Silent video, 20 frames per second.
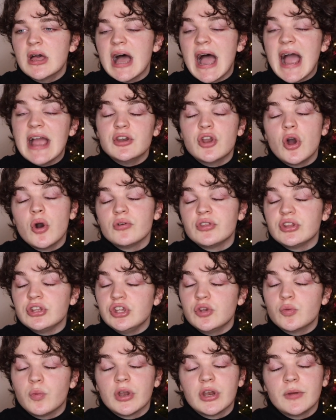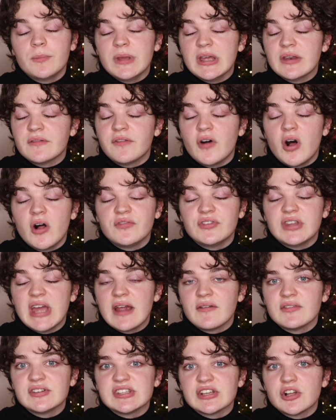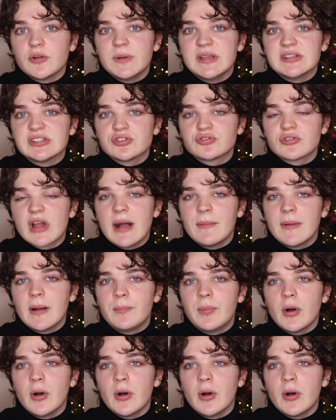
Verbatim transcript: I know that you want to be involved in every single piece of drama,